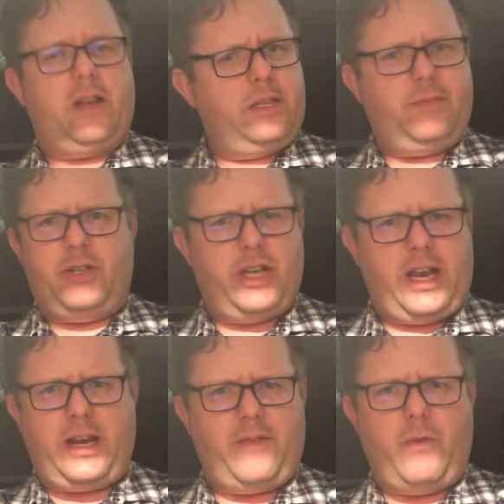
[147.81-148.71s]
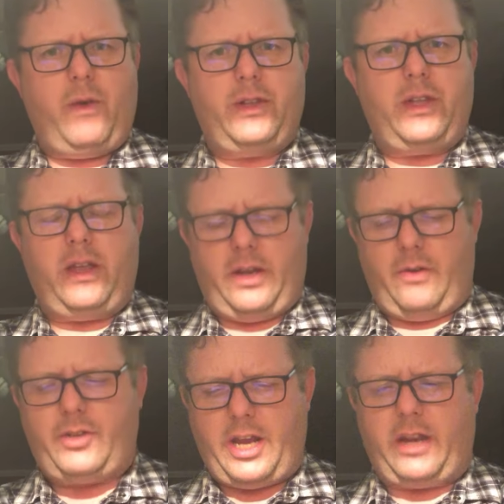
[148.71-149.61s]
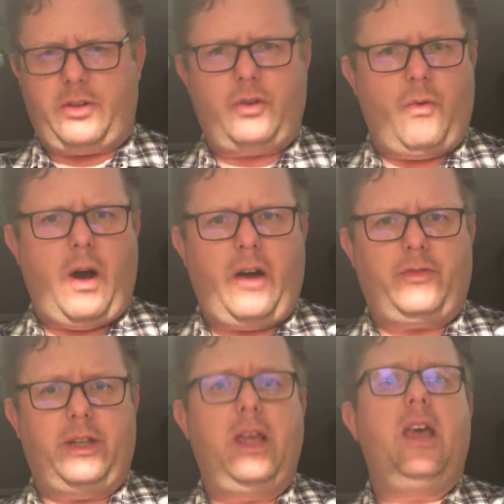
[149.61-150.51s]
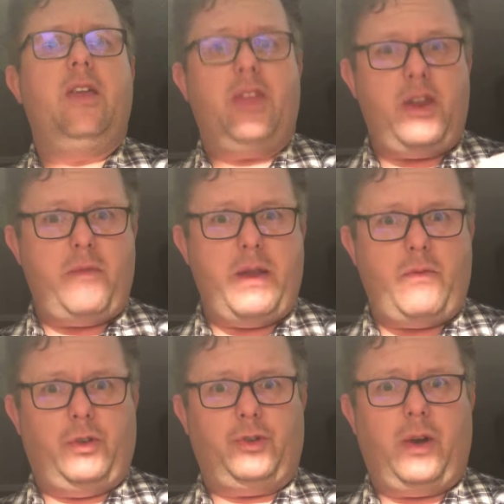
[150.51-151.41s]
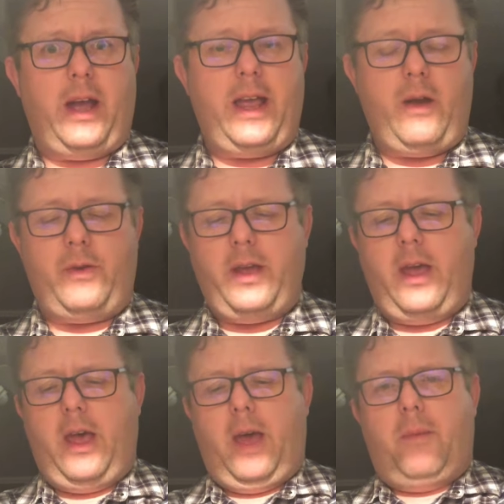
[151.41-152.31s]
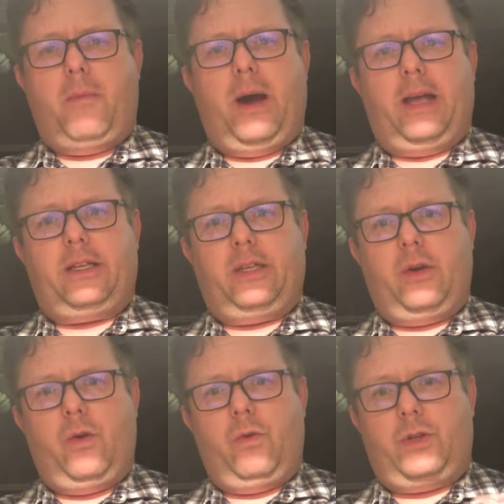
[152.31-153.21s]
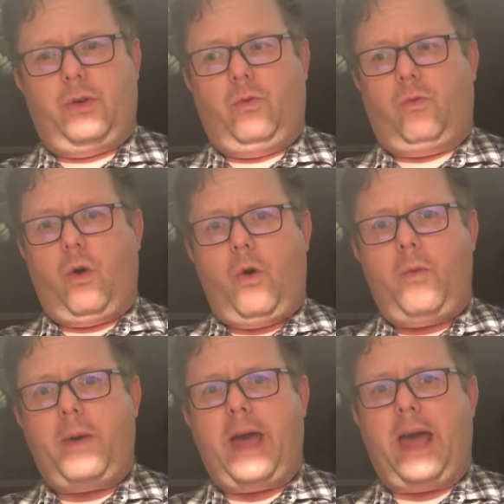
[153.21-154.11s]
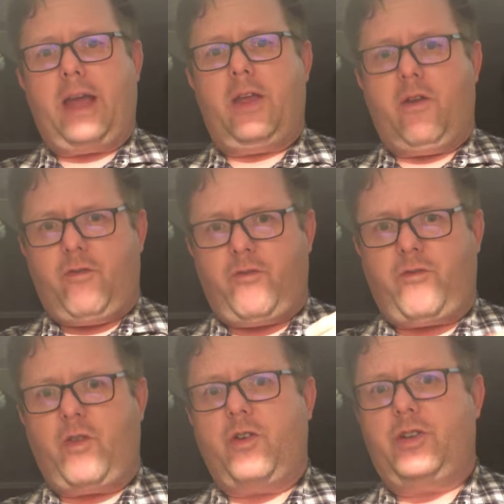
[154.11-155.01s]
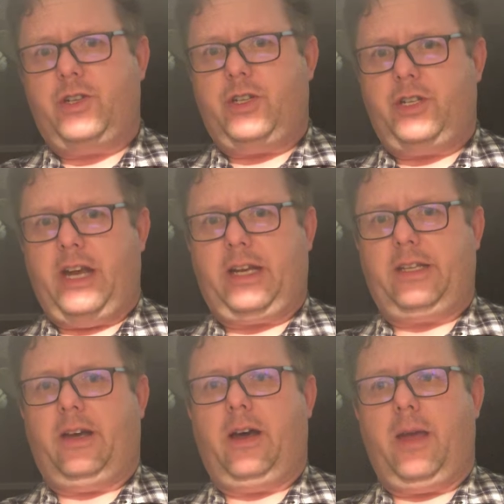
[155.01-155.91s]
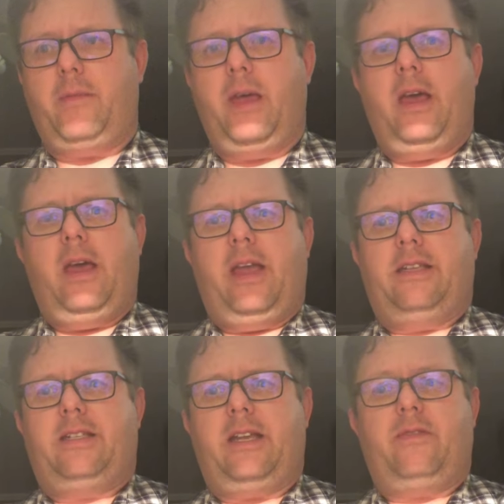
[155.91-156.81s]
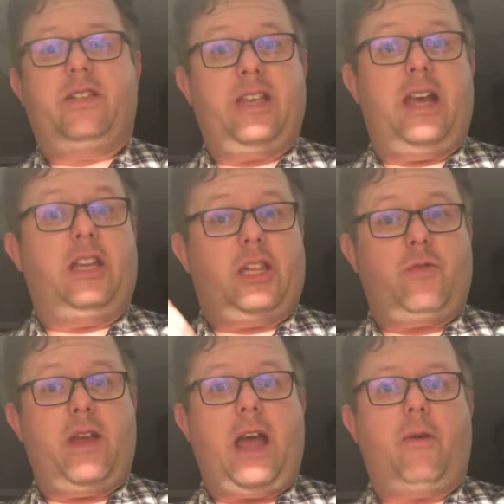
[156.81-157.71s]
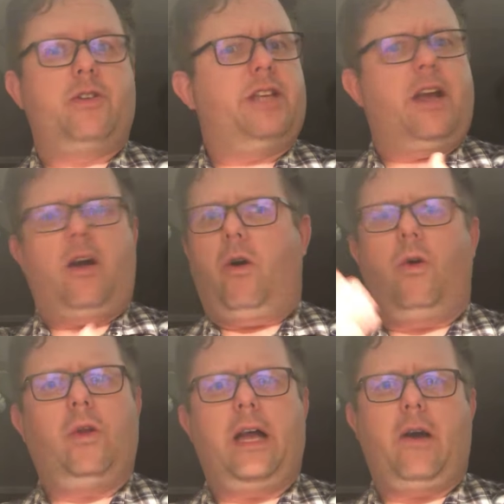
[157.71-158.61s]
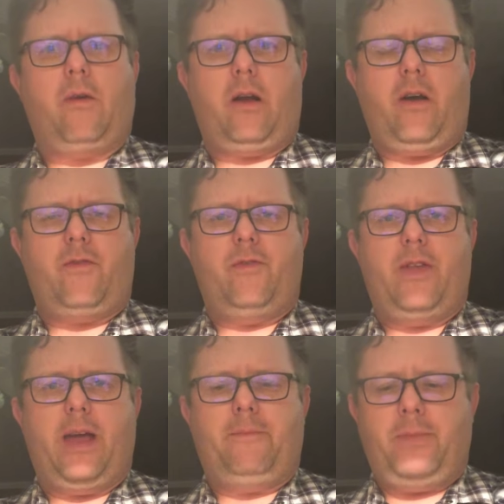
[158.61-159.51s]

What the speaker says: It doesn't mean check it check it too often, then your meat will dry out. But to roll back your first check time, instead of say to 3 hours, take a whole hour off of that.